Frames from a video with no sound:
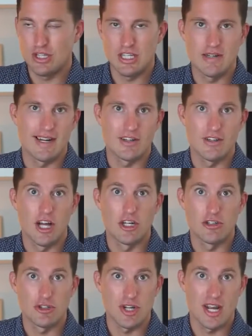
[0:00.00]
theoretical
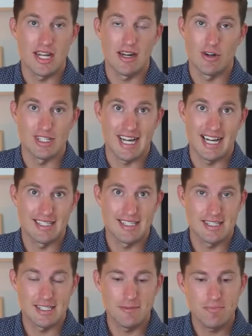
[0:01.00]
understanding of our tax
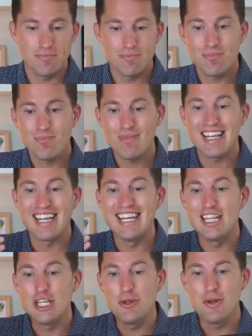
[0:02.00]
system. in
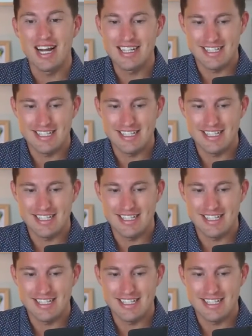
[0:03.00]
the United